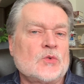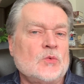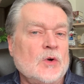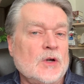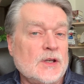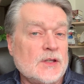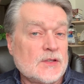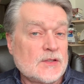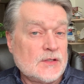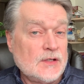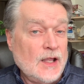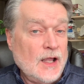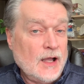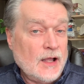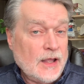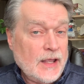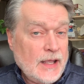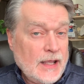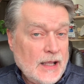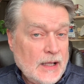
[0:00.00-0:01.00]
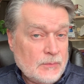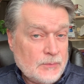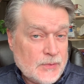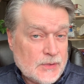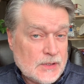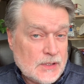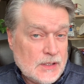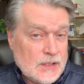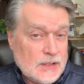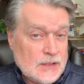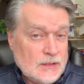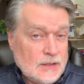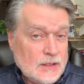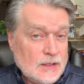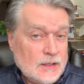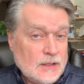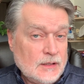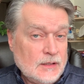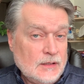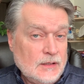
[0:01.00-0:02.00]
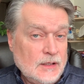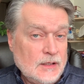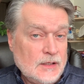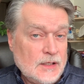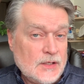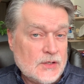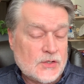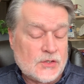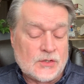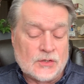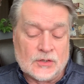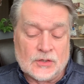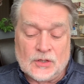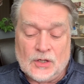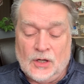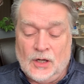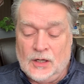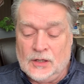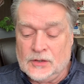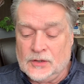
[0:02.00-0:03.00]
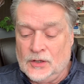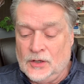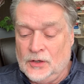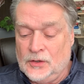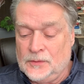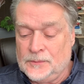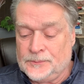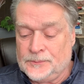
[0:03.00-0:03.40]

what is now happening in Eastern Congo.